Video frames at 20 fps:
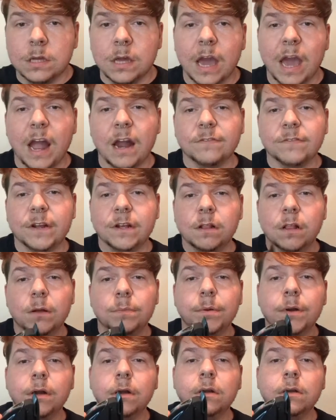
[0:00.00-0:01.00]
Every
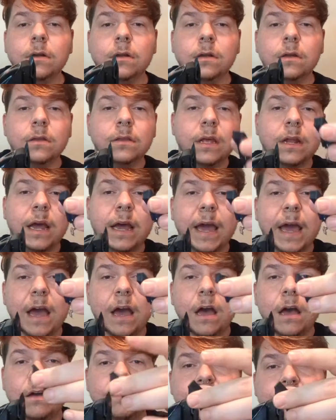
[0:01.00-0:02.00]
clipper that I
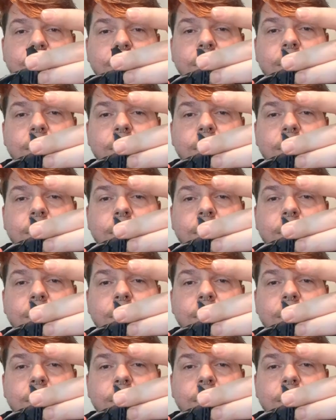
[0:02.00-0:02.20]
have